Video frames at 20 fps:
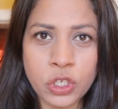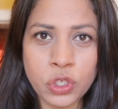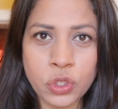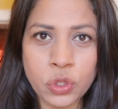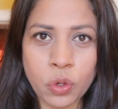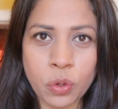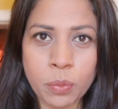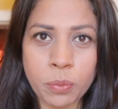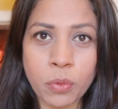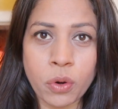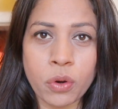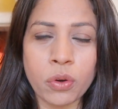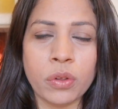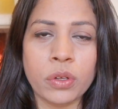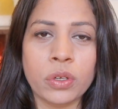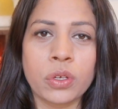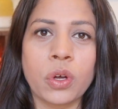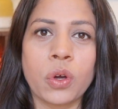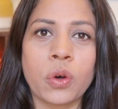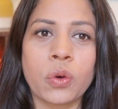your
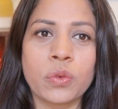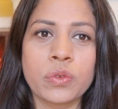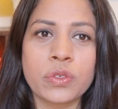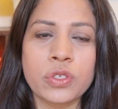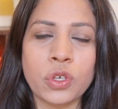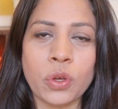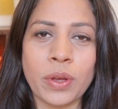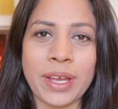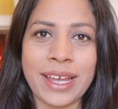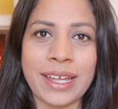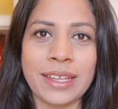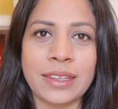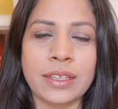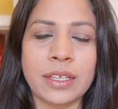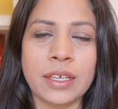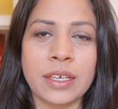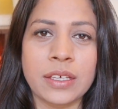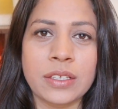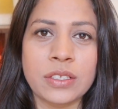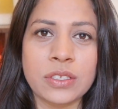moral codes, your
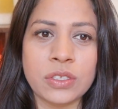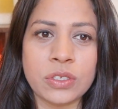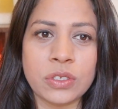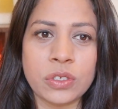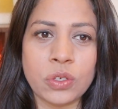ethics,